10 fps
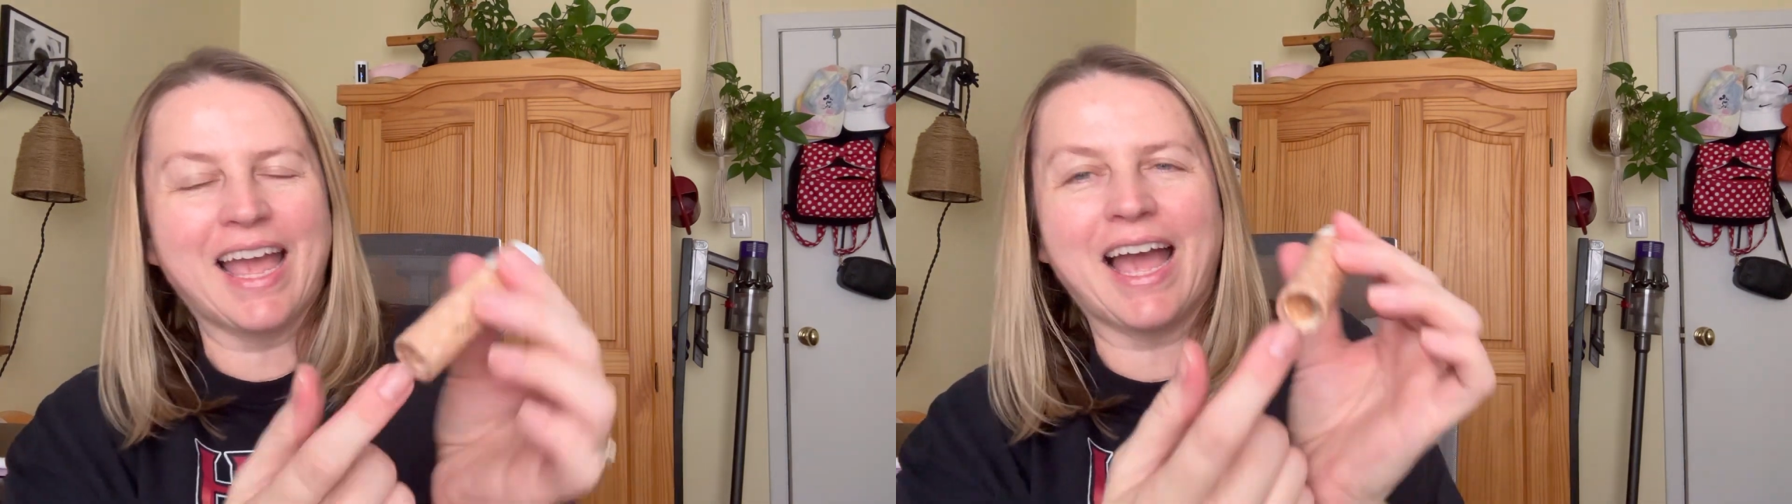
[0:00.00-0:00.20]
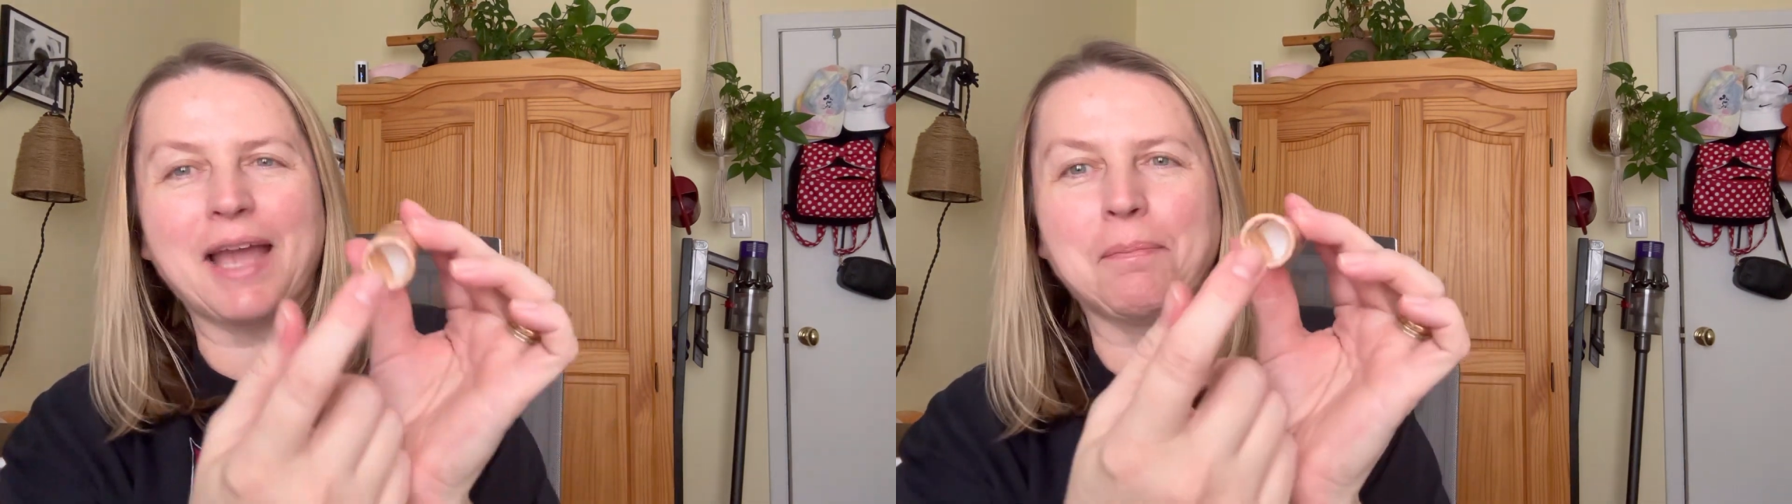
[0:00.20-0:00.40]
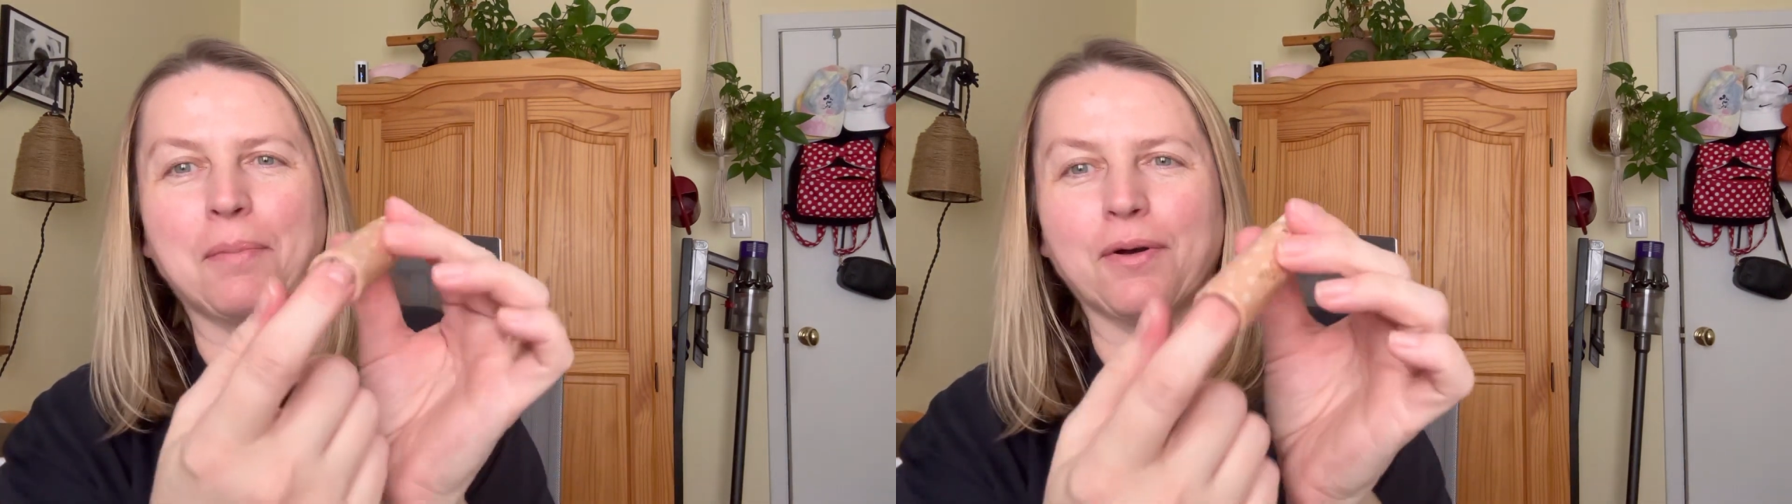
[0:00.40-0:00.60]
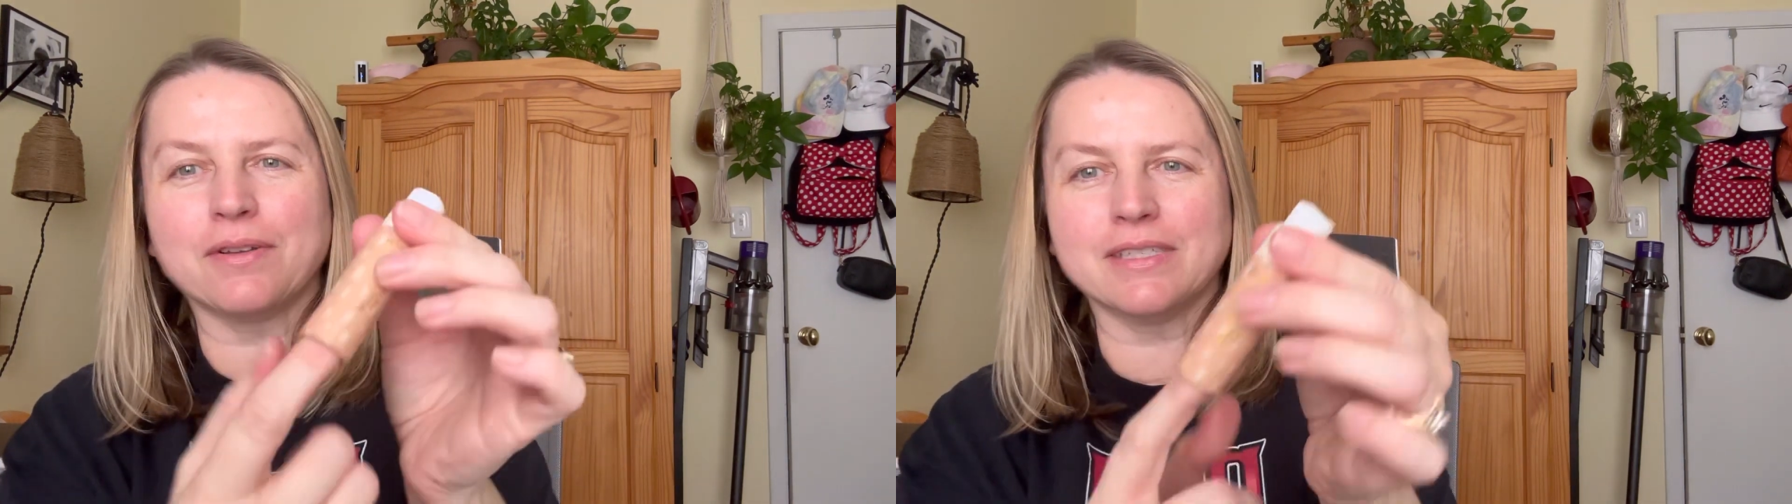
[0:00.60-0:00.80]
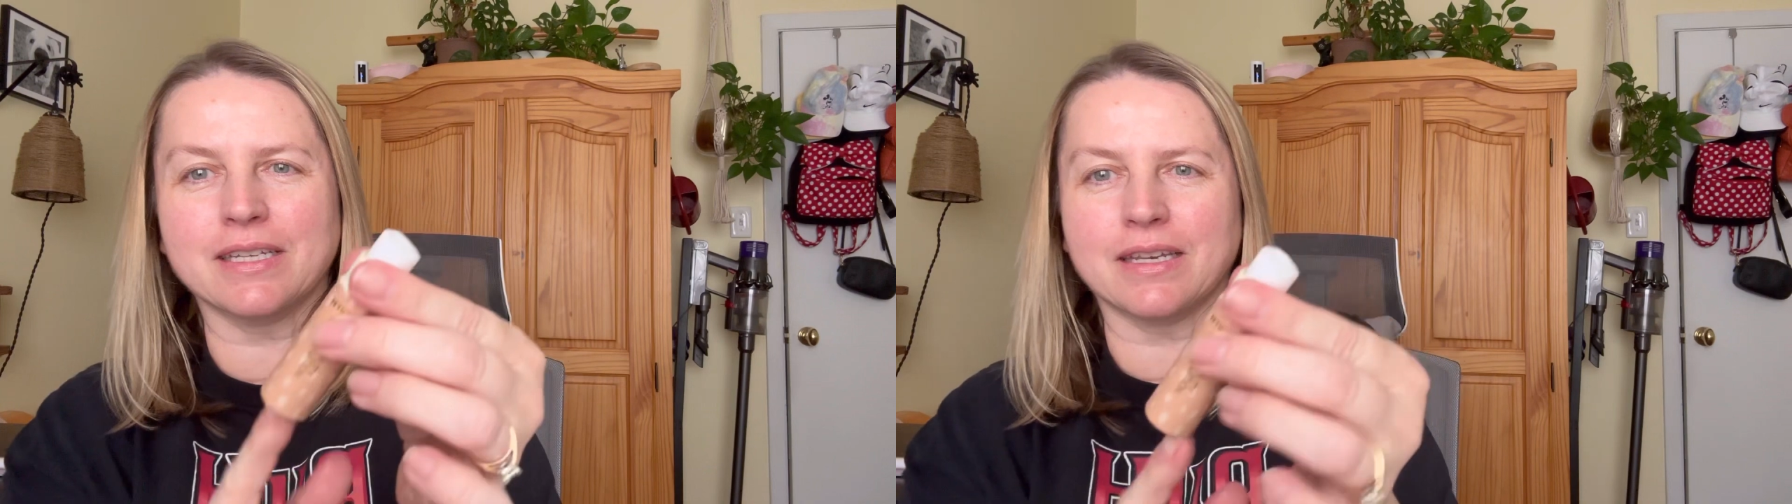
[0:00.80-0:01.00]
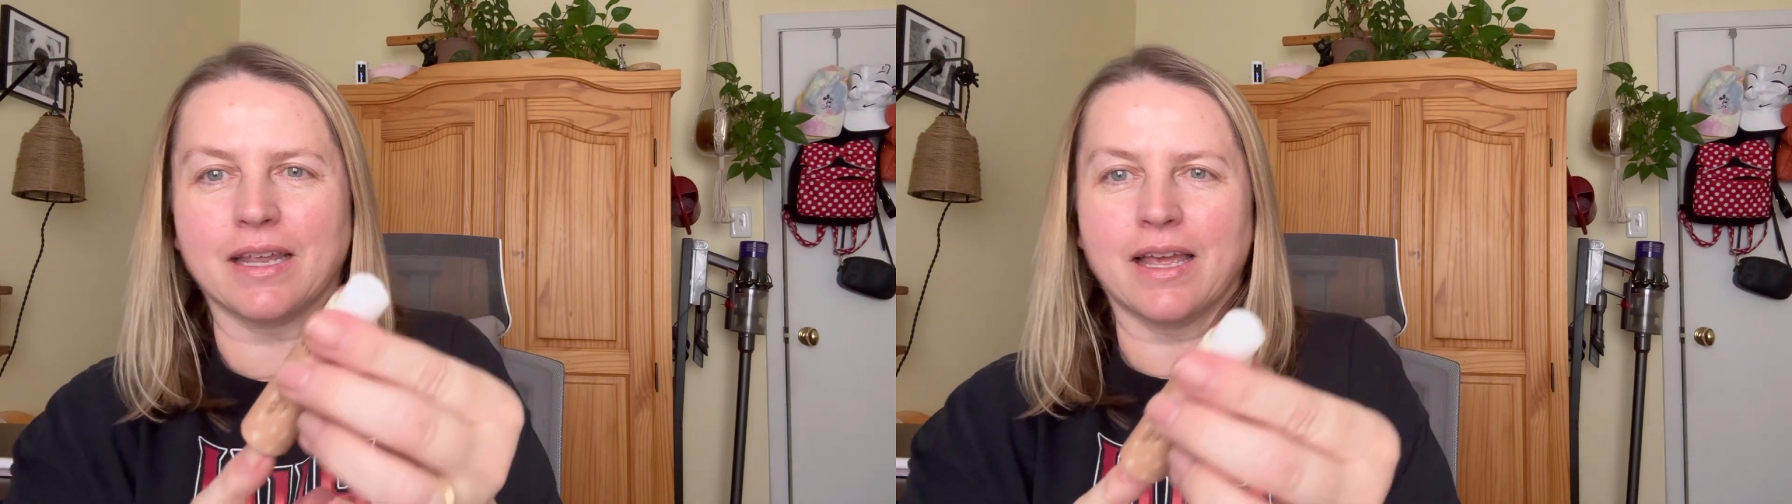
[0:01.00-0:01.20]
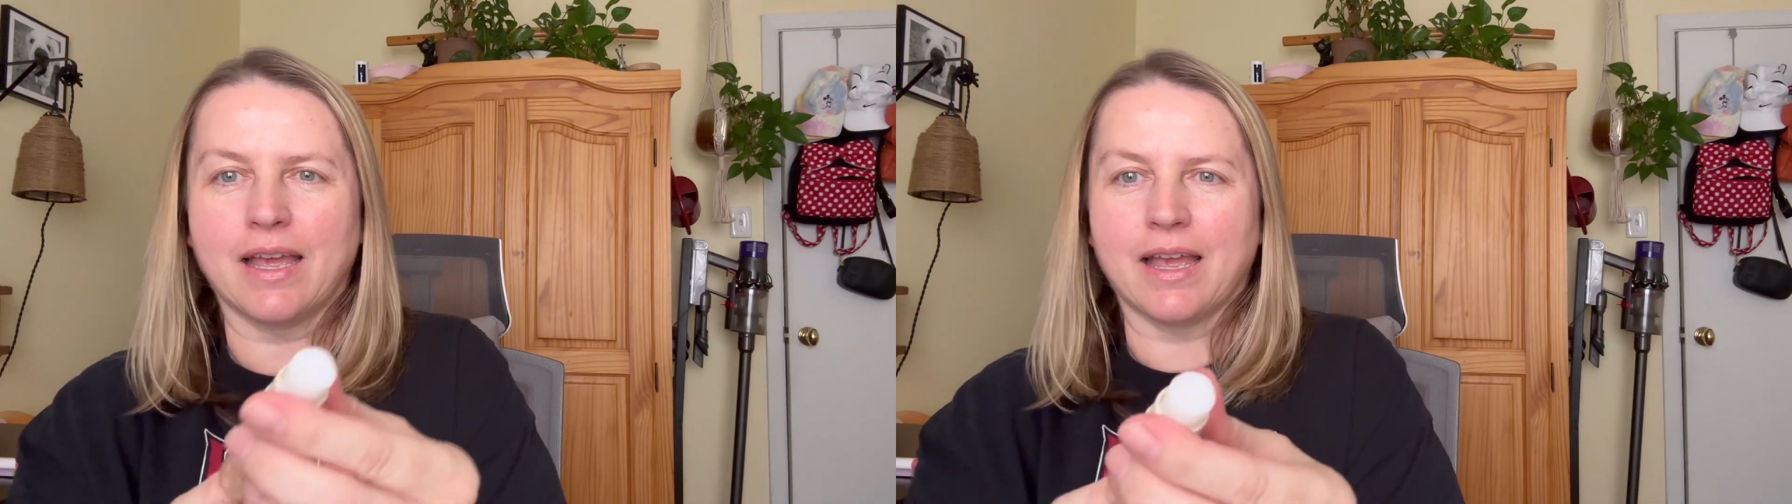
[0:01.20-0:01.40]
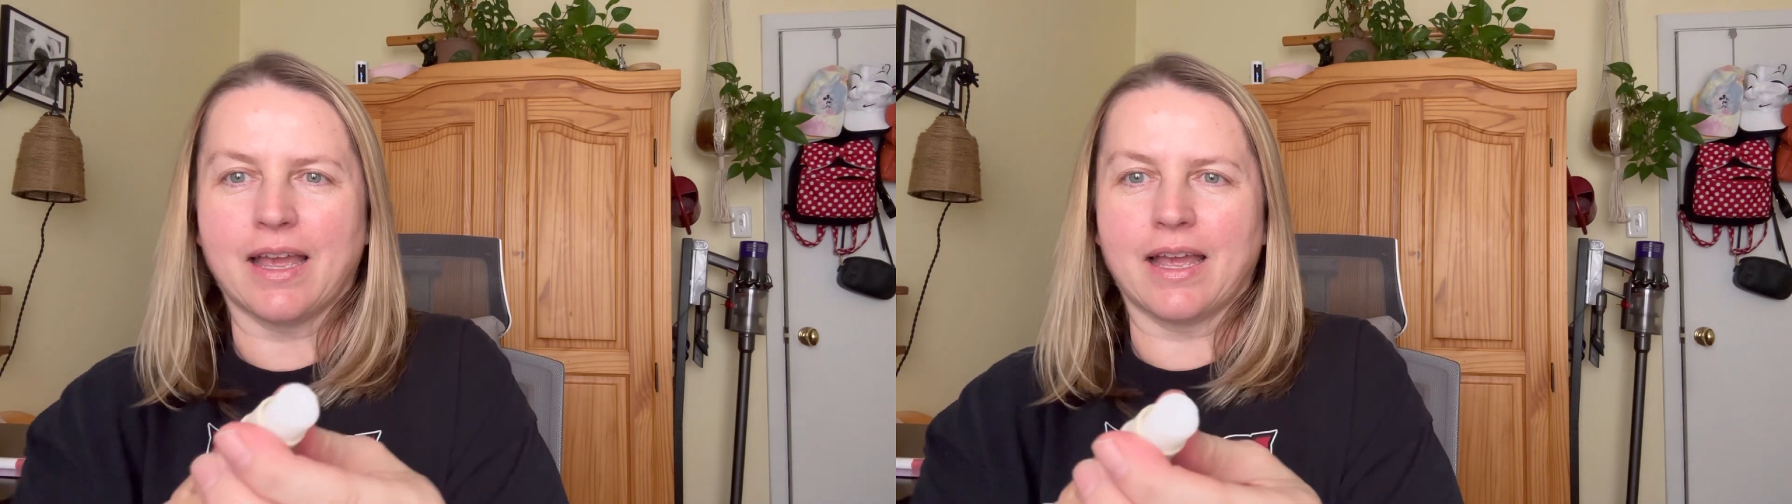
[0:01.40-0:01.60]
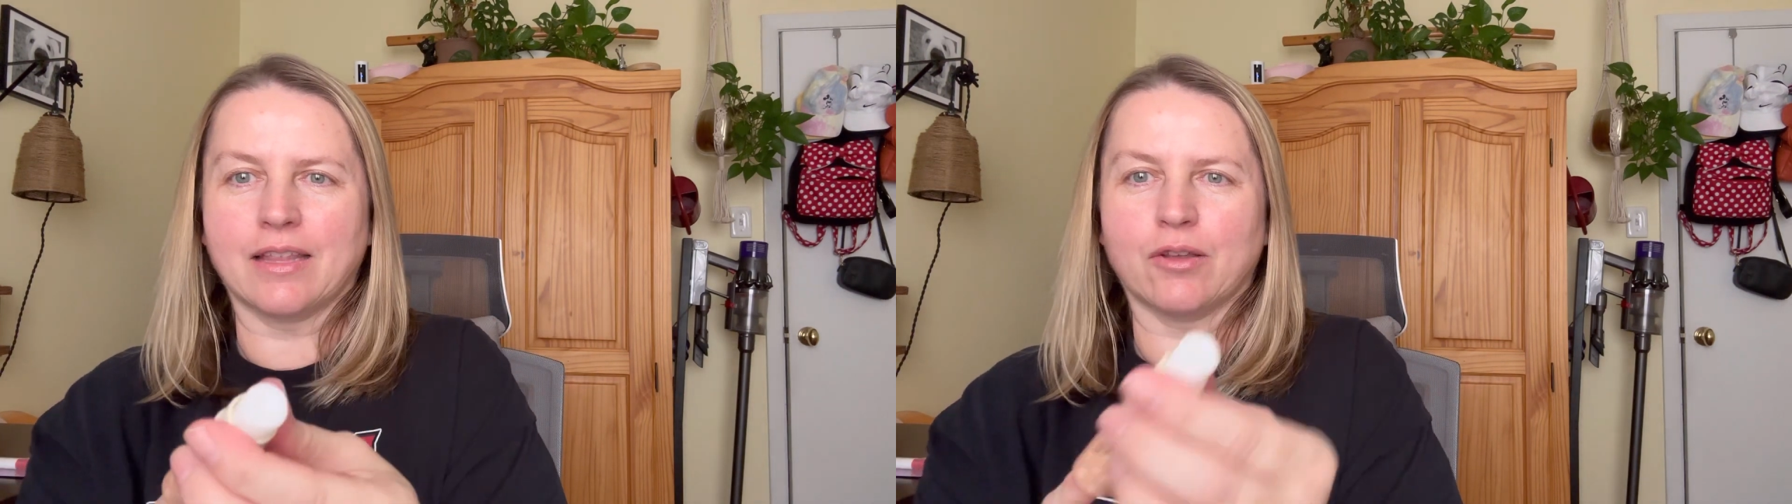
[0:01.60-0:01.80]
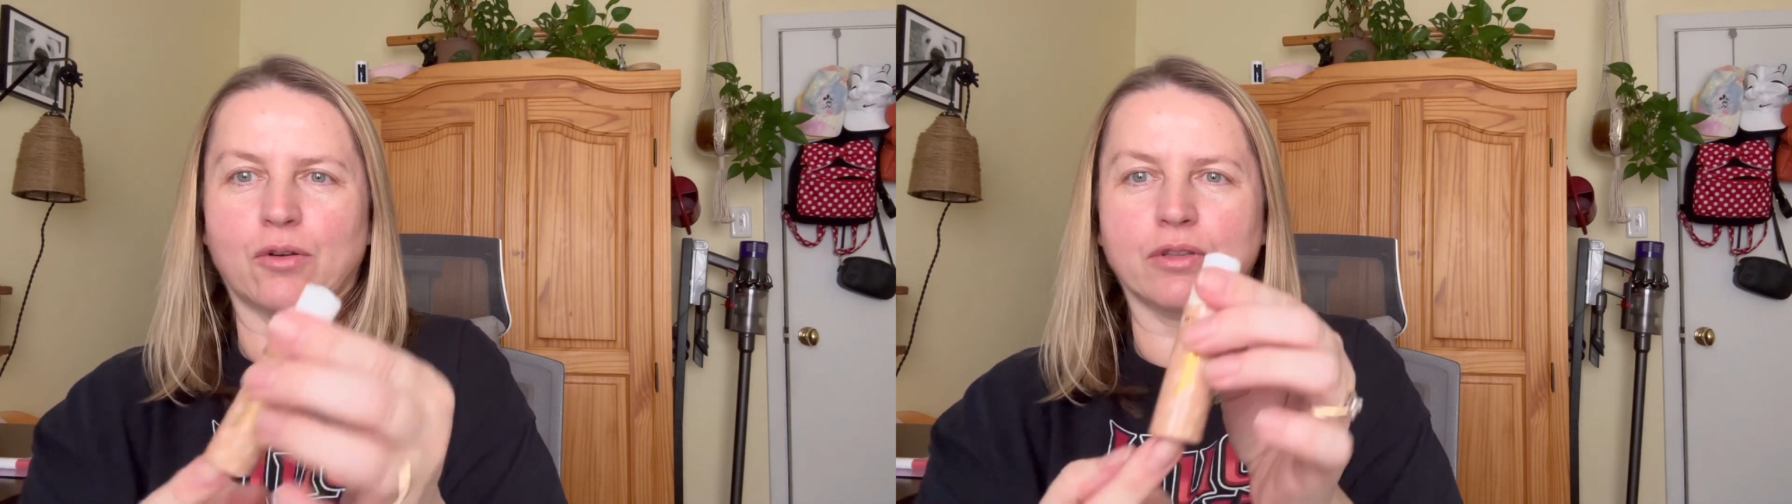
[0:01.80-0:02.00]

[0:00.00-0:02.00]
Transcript: I poked it and the whole